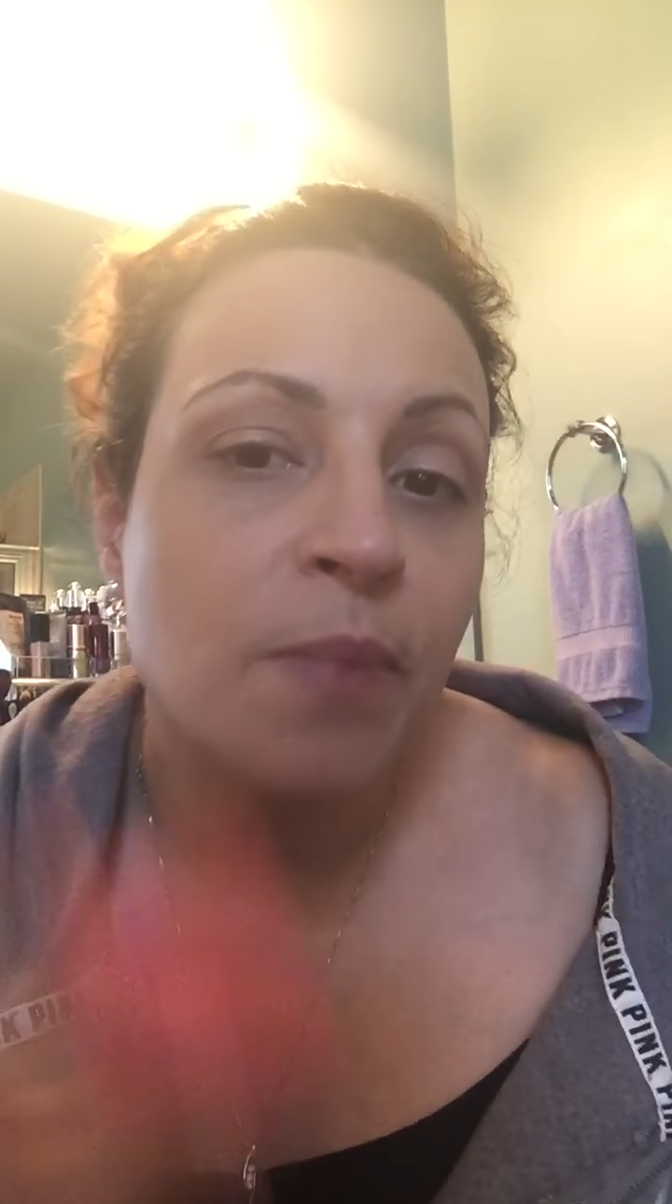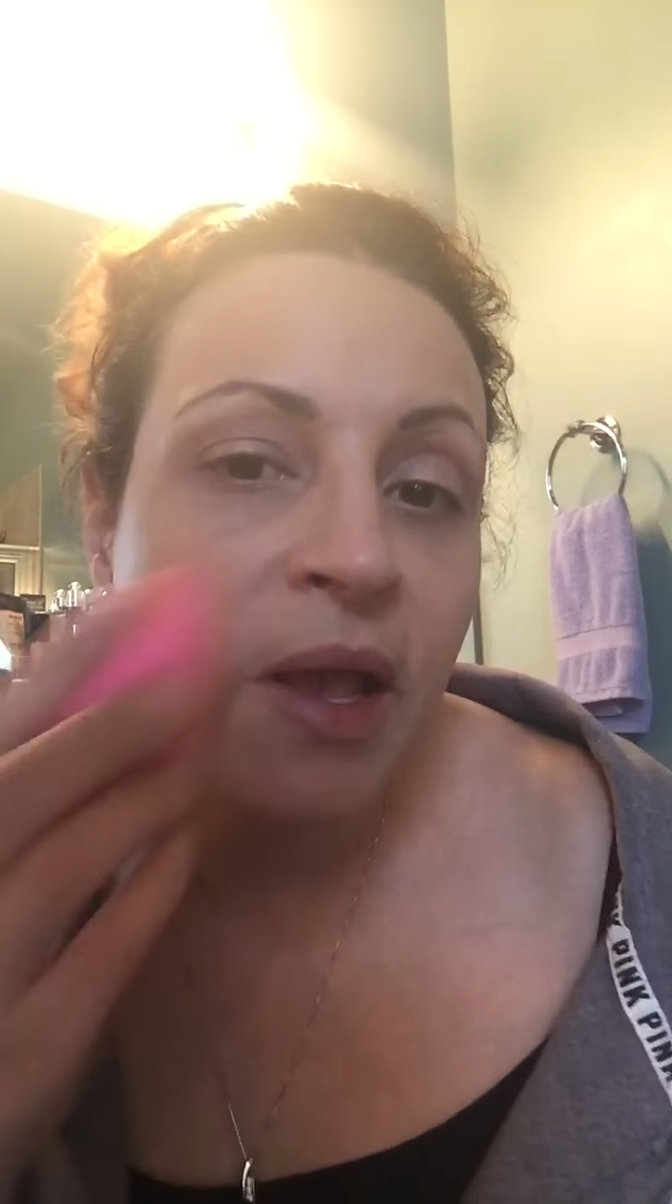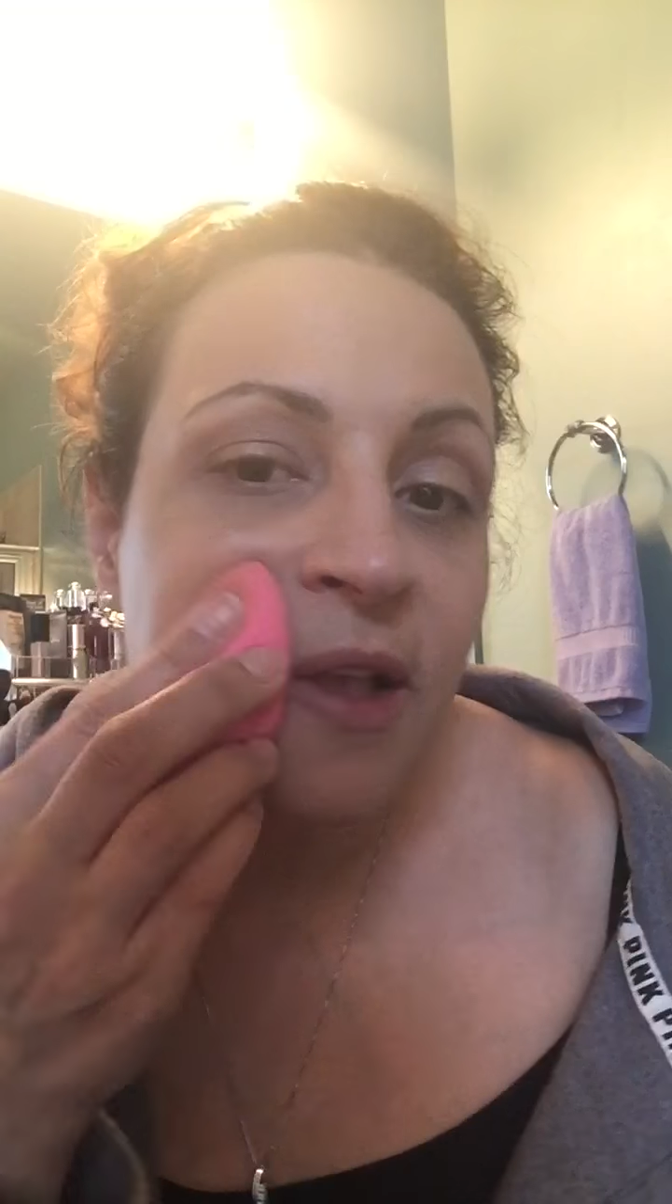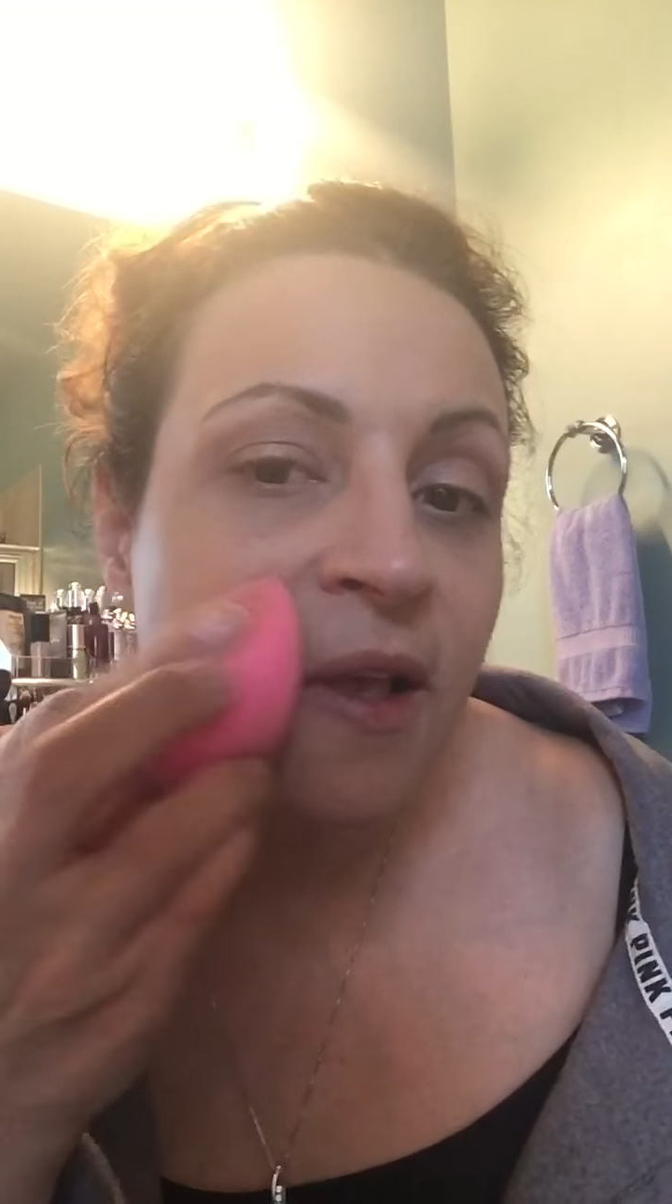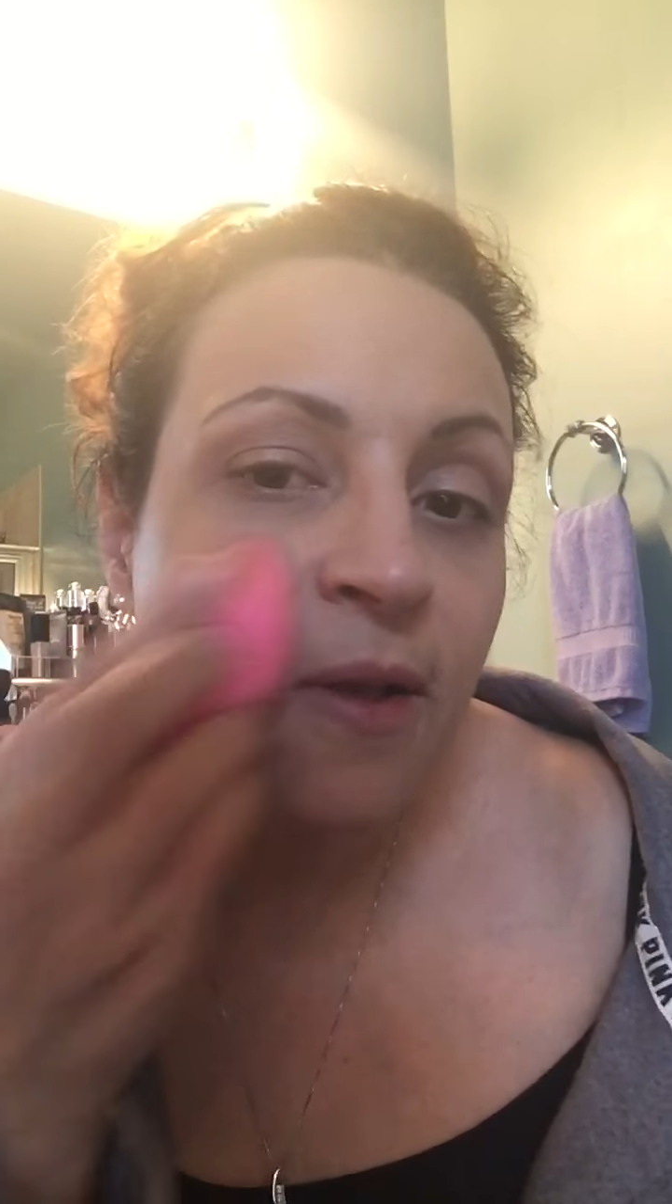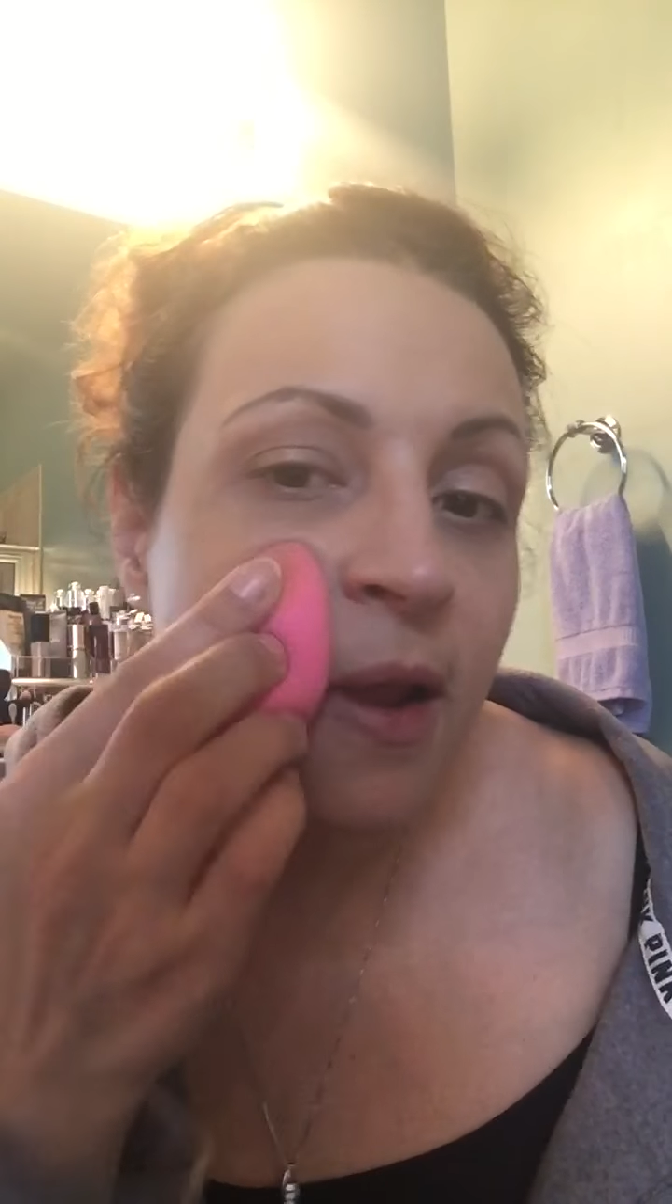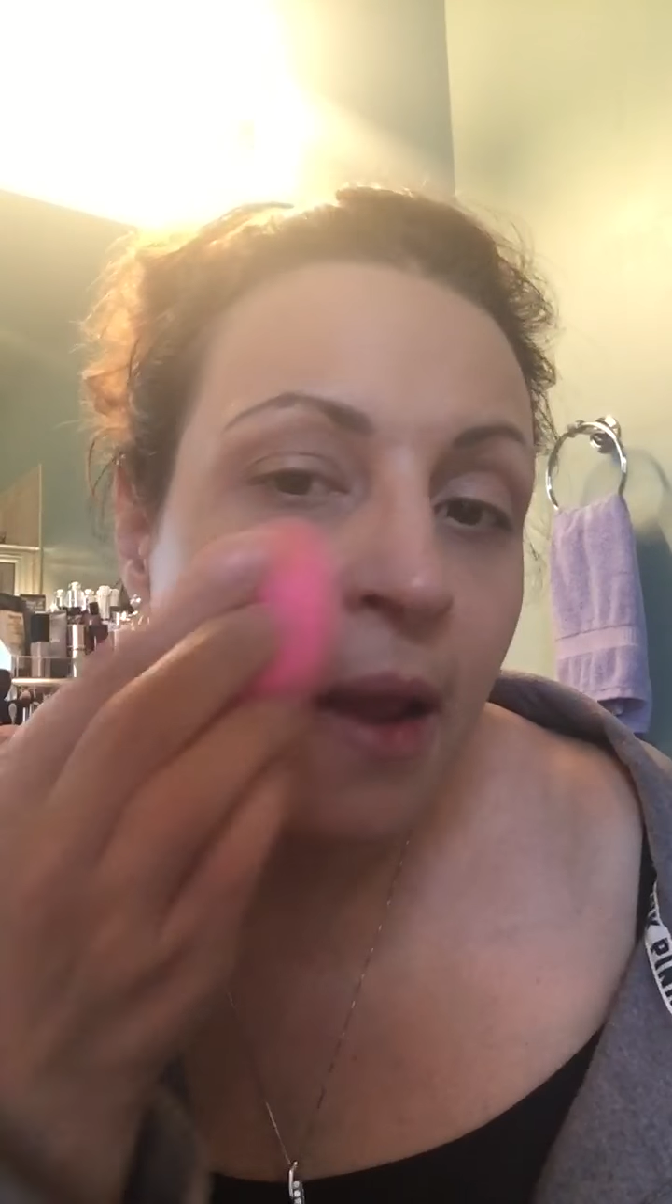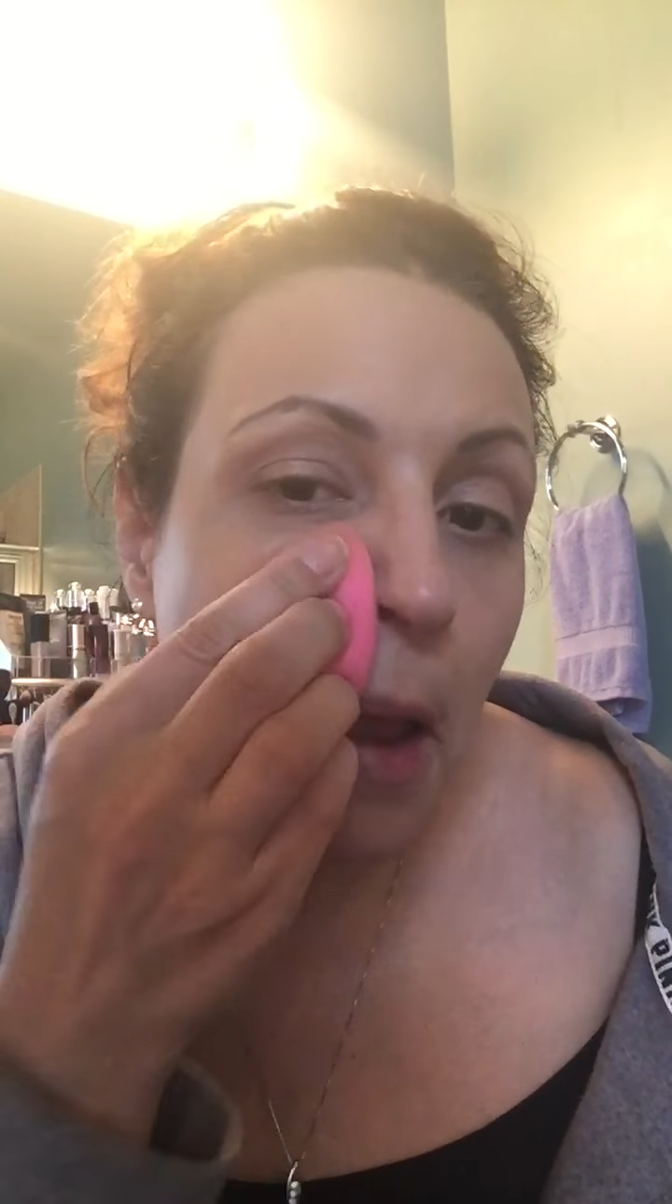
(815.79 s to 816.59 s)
basically,